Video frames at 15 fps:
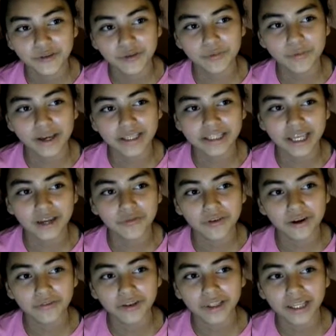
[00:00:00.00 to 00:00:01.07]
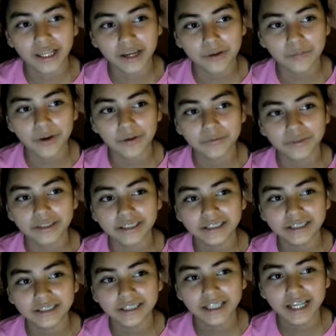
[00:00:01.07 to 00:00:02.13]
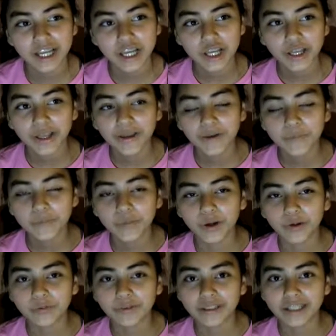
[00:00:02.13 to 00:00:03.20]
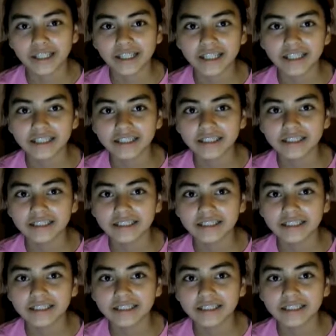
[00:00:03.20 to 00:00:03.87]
We might take forever thinking about one, but we did it.